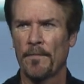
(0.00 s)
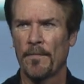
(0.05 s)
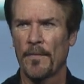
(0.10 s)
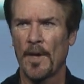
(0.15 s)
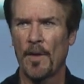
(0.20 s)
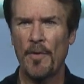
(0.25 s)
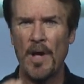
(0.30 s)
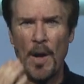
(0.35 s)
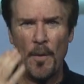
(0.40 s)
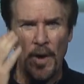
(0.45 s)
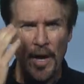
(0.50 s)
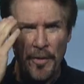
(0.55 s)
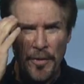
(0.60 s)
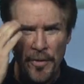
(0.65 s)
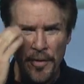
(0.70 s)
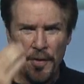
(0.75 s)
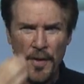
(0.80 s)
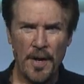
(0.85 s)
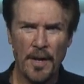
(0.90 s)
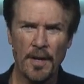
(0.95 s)
of how I
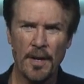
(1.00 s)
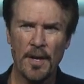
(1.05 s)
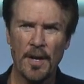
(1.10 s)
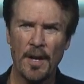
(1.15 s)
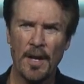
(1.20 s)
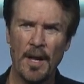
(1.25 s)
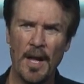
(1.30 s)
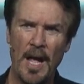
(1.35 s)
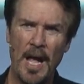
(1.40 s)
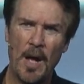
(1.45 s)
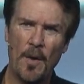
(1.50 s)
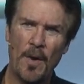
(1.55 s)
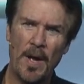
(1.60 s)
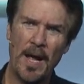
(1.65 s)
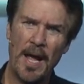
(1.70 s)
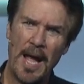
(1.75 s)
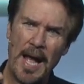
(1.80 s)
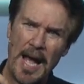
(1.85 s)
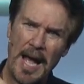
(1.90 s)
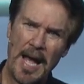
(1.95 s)
think, how
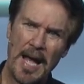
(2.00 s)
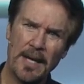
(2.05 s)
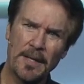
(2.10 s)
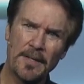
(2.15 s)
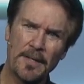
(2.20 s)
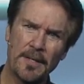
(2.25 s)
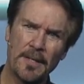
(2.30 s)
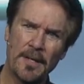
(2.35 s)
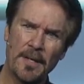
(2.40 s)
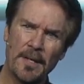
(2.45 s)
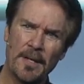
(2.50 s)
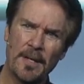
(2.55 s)
I act,